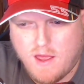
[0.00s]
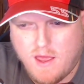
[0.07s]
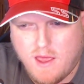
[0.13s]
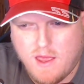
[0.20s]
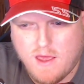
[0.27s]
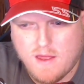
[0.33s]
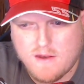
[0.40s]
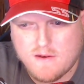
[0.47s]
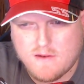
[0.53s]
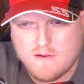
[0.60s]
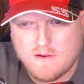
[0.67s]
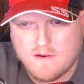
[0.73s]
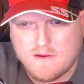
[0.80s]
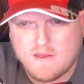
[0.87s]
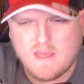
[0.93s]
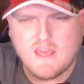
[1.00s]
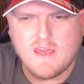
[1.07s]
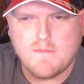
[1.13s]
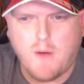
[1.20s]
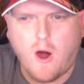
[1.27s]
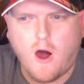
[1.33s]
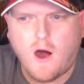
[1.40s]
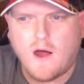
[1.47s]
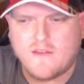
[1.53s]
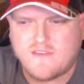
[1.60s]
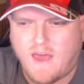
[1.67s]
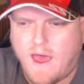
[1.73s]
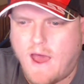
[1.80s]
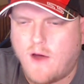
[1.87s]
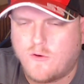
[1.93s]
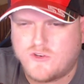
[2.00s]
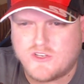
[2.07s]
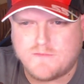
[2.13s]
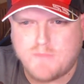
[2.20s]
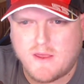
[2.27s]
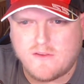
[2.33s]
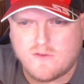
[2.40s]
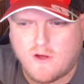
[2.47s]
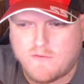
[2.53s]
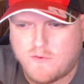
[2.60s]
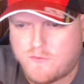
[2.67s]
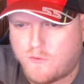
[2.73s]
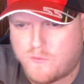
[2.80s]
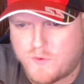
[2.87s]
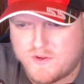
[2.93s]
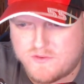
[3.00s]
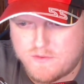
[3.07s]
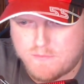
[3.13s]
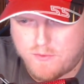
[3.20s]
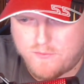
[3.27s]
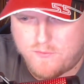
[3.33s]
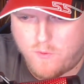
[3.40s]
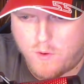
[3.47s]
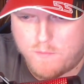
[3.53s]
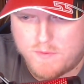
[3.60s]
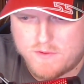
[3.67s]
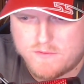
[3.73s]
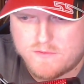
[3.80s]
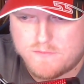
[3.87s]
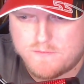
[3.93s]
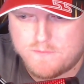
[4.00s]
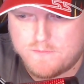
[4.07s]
and keep Haas out just based off of a recent performance?